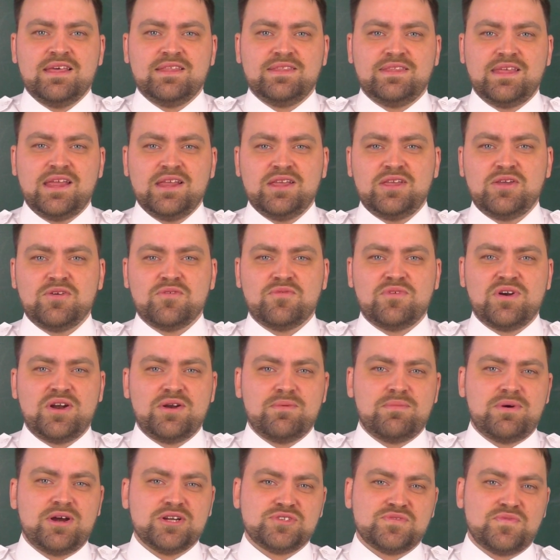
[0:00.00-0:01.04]
Thank you very
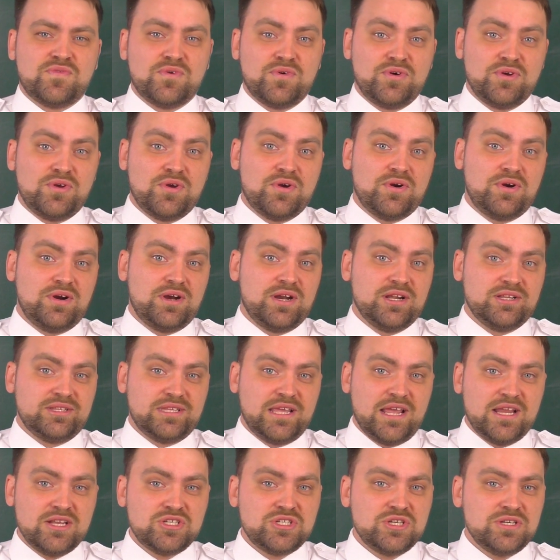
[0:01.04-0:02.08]
much for your
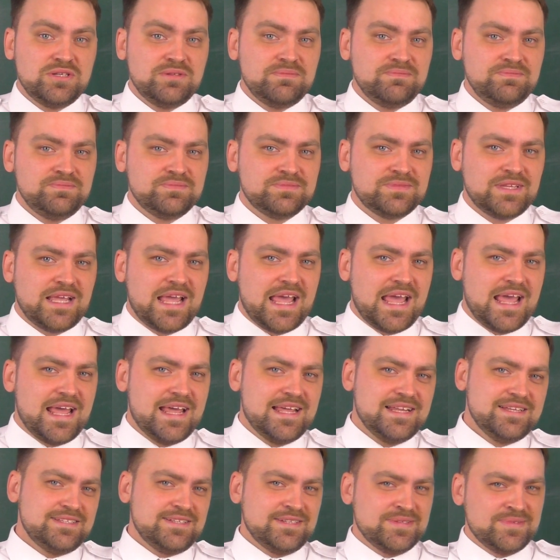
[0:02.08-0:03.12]
attention
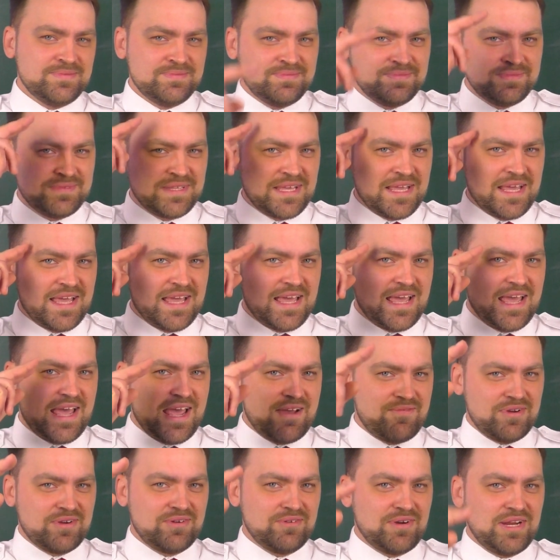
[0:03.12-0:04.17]
and
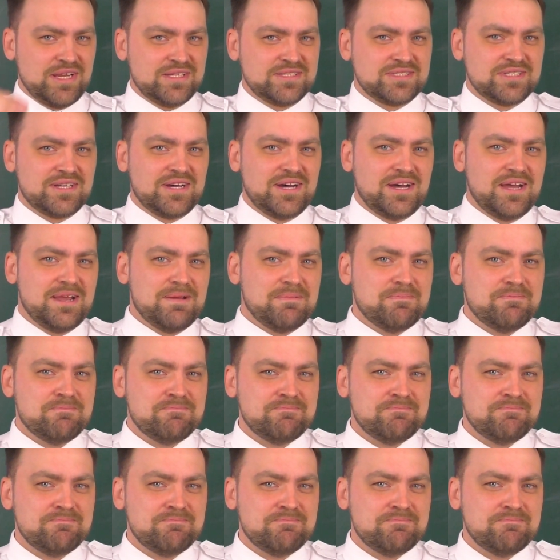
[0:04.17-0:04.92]
have a great time.